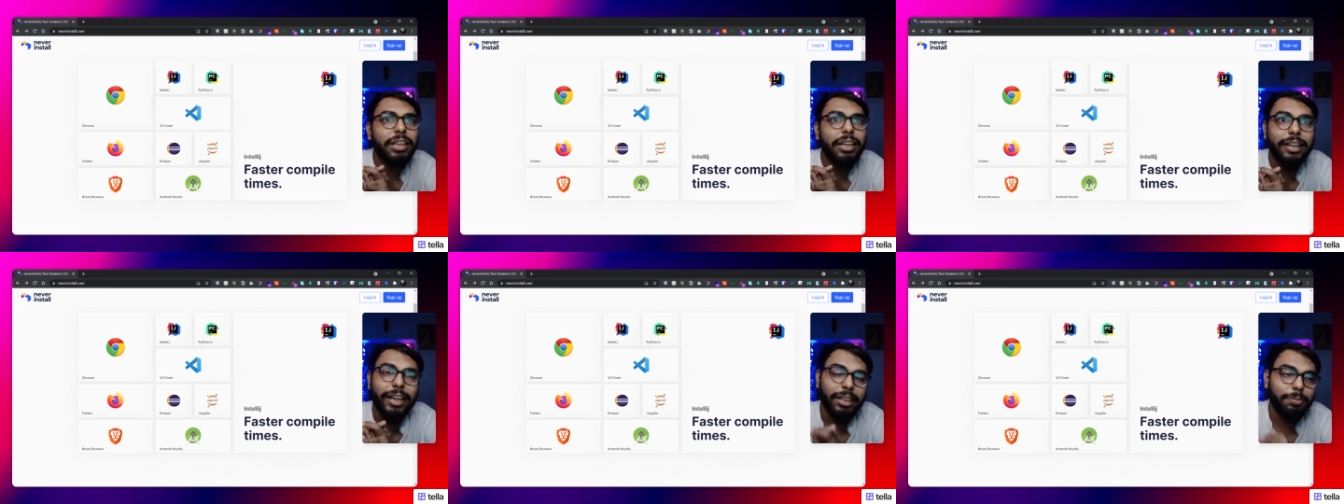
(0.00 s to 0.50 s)

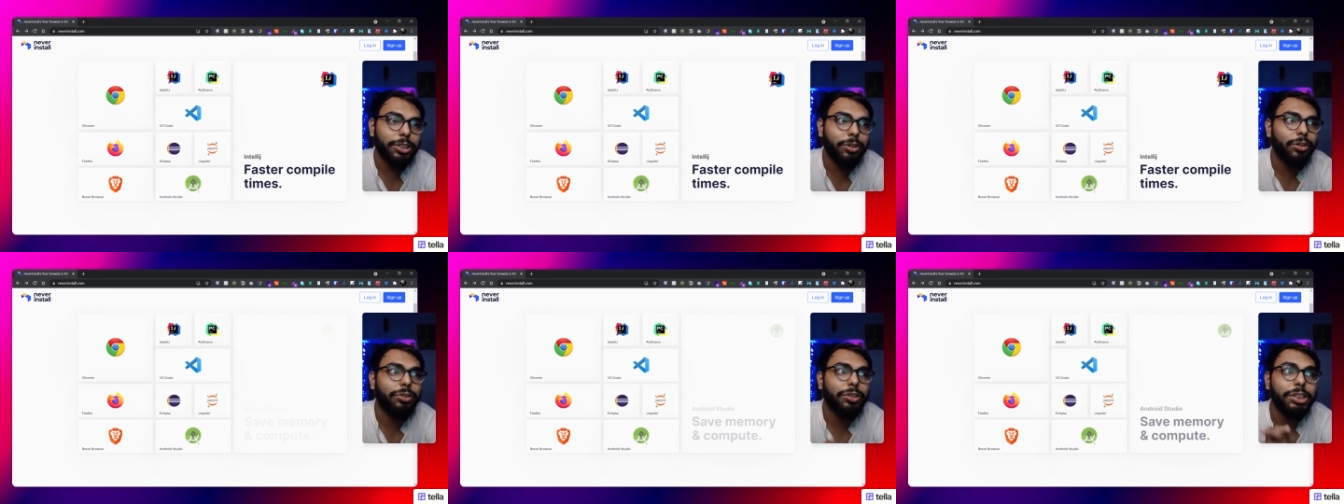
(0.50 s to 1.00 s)
let me
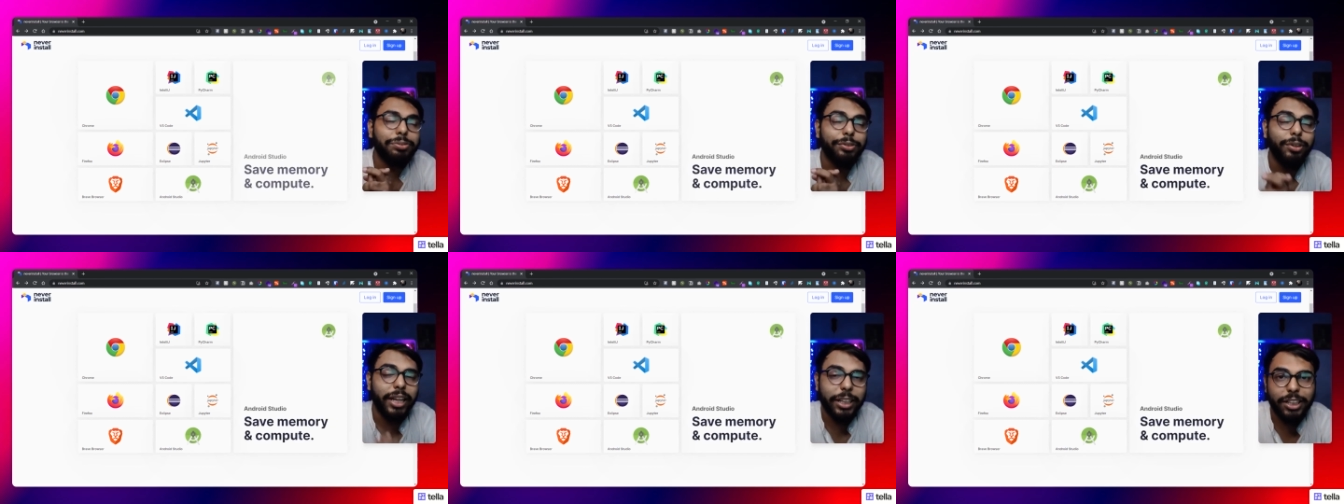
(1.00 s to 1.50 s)
know if
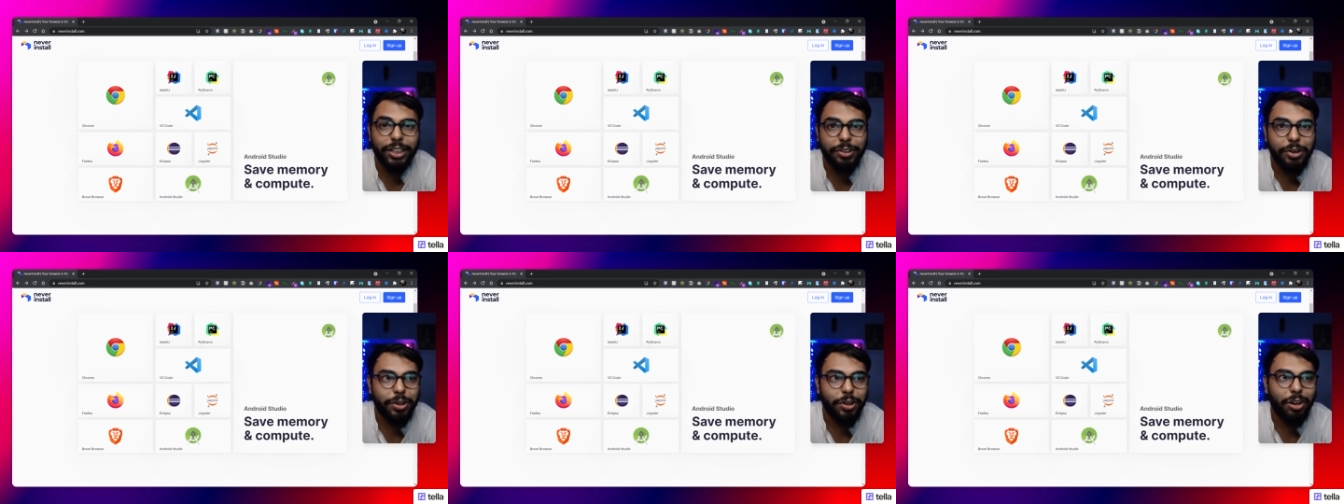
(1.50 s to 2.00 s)
you like it
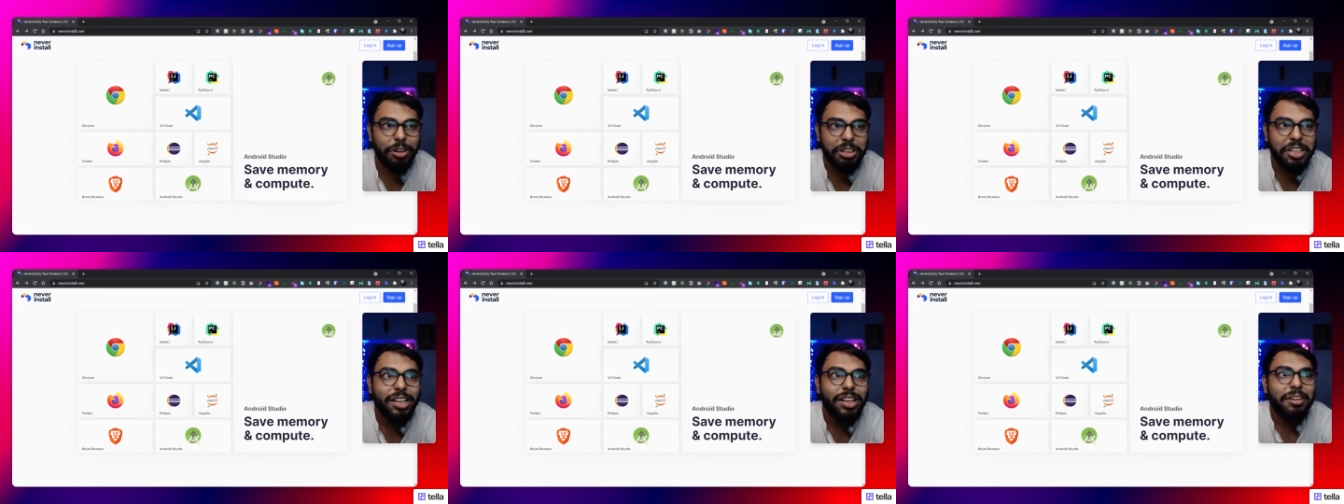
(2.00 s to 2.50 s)
or not,
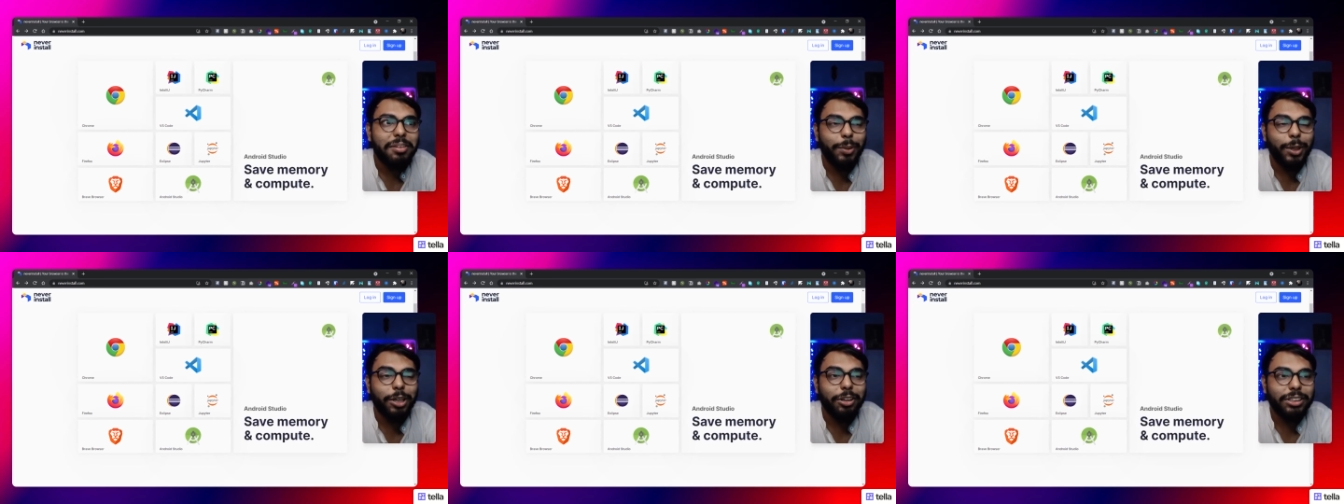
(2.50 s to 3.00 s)

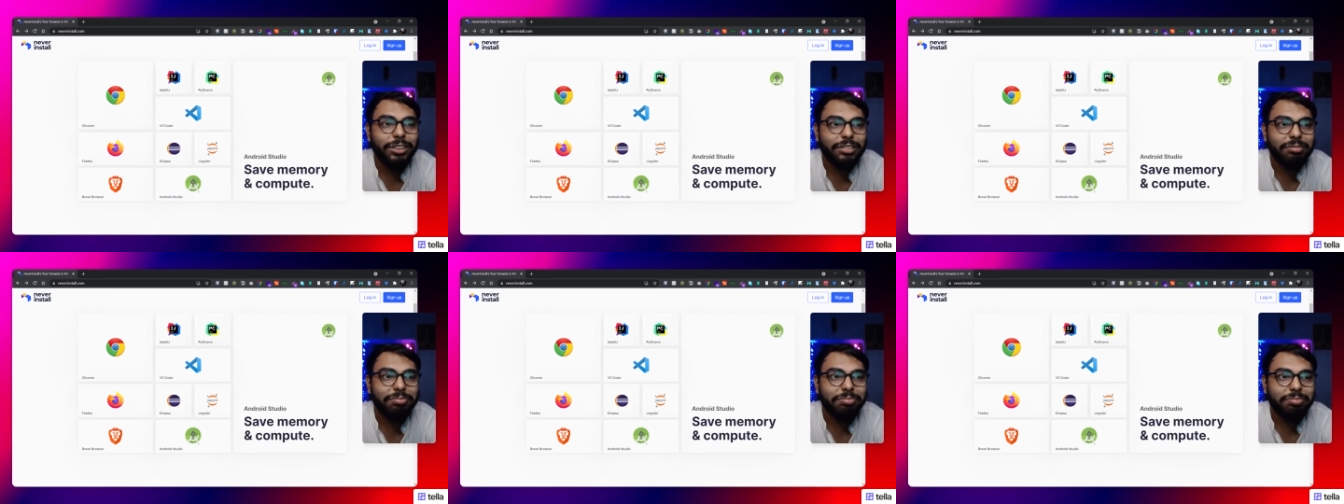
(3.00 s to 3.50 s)
because